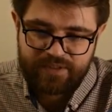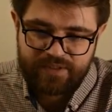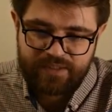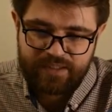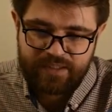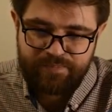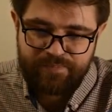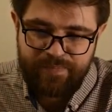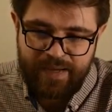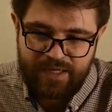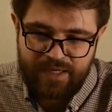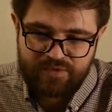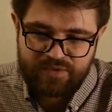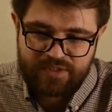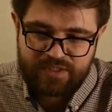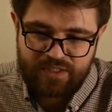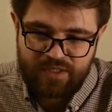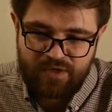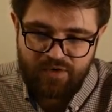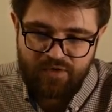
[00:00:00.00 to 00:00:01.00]
It
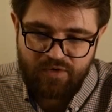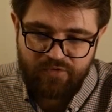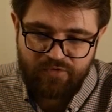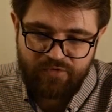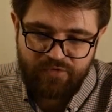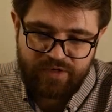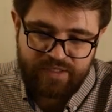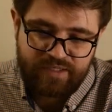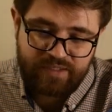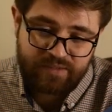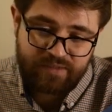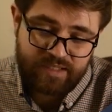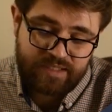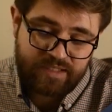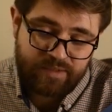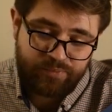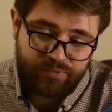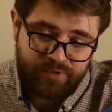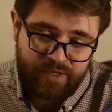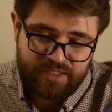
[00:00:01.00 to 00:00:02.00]
bounced off, and
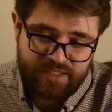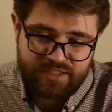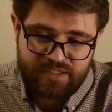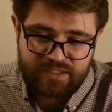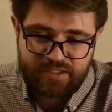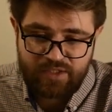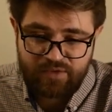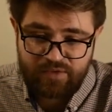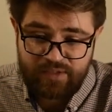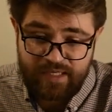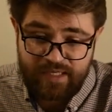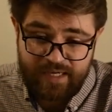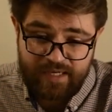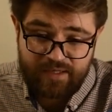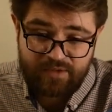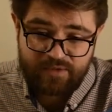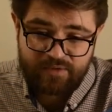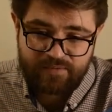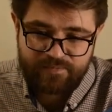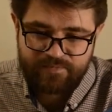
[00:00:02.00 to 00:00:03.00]
the price is going
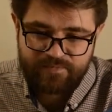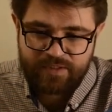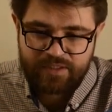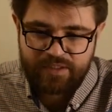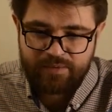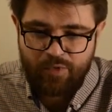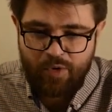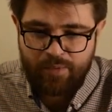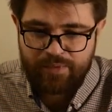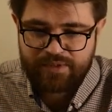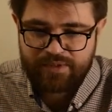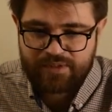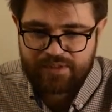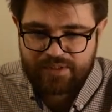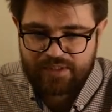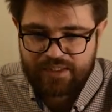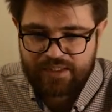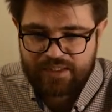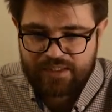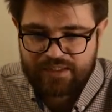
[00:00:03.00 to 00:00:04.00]
down at the moment.
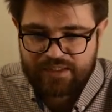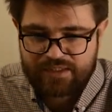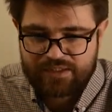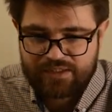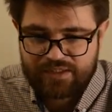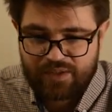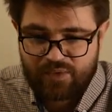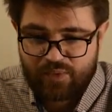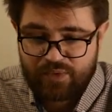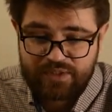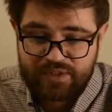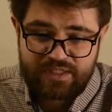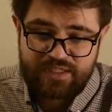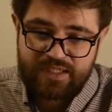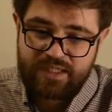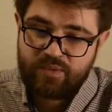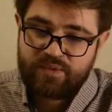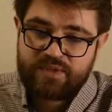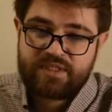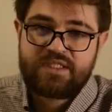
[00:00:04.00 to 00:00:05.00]
So we'll
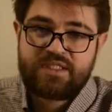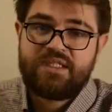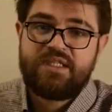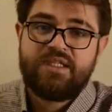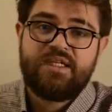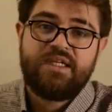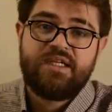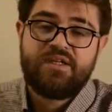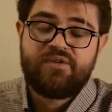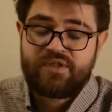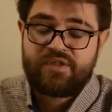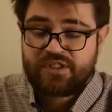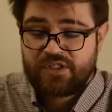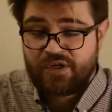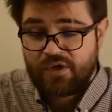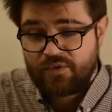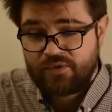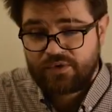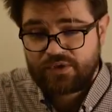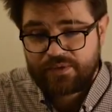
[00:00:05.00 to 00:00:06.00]
see the
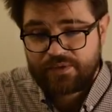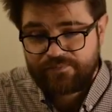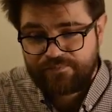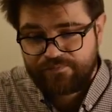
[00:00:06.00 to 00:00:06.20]
result.